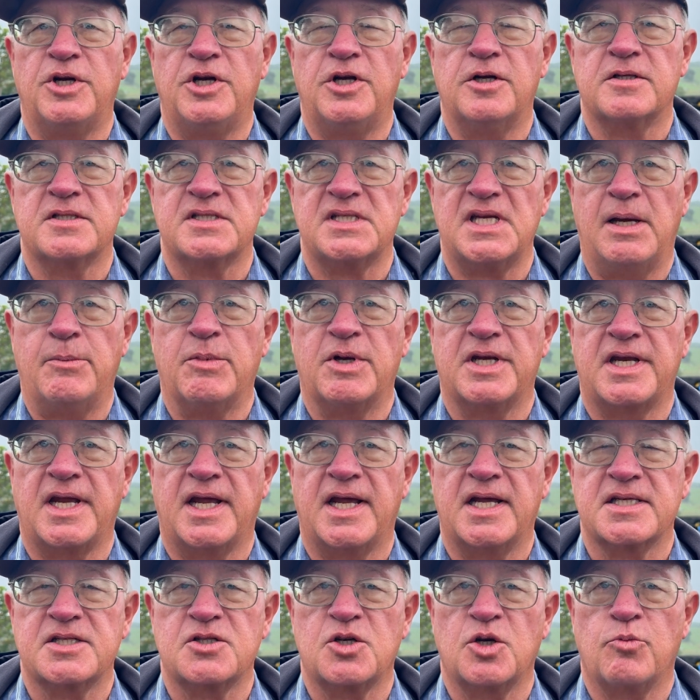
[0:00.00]
We do a semen
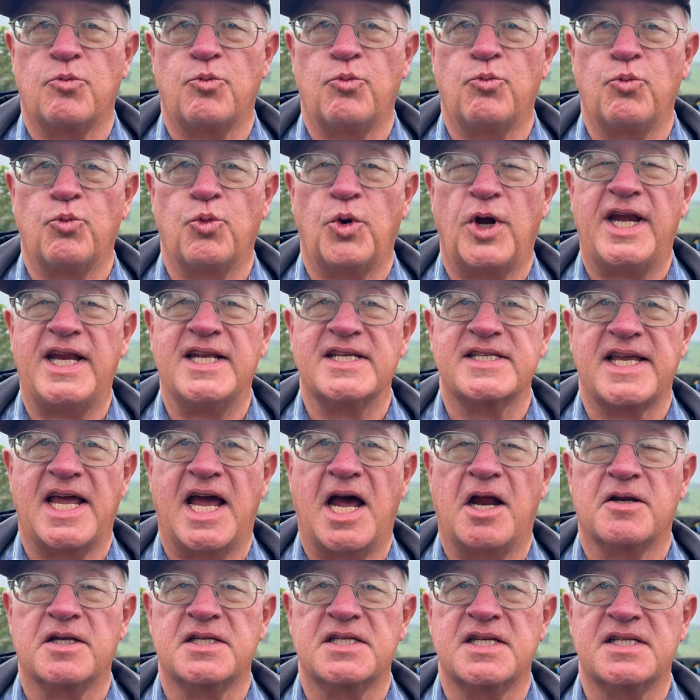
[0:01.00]
test or breeding
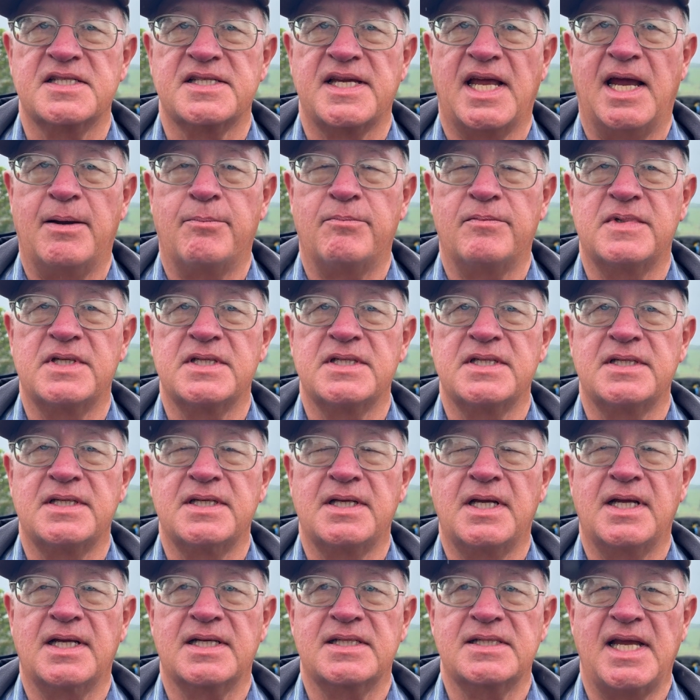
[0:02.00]
soundness
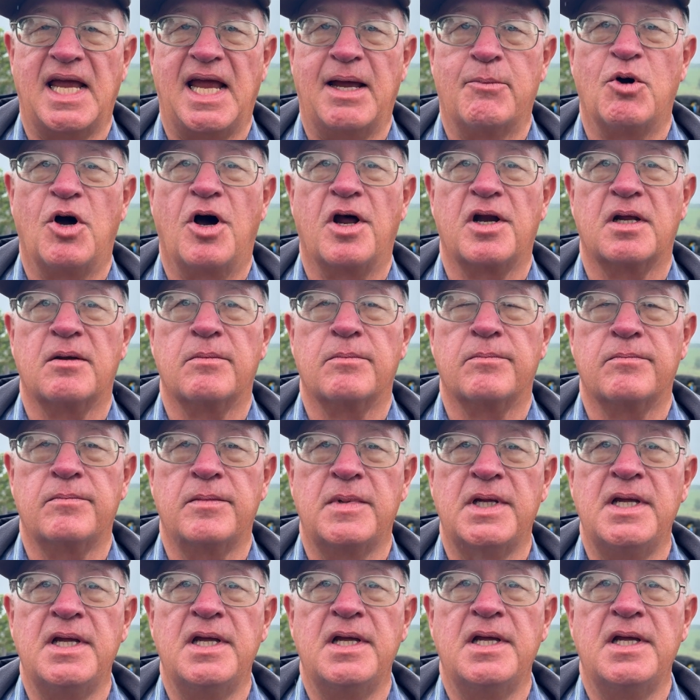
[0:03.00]
exam on them